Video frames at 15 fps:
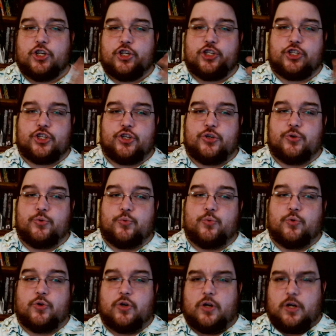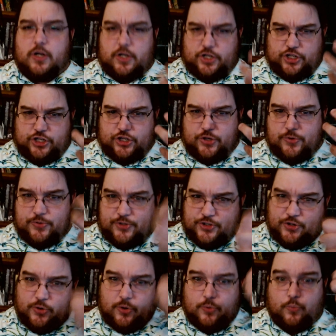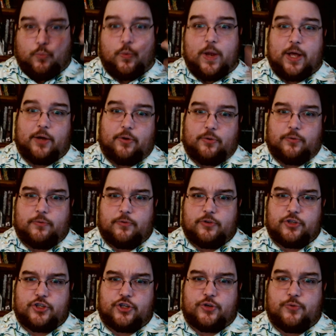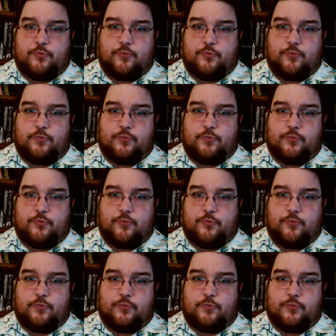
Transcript: You use your will to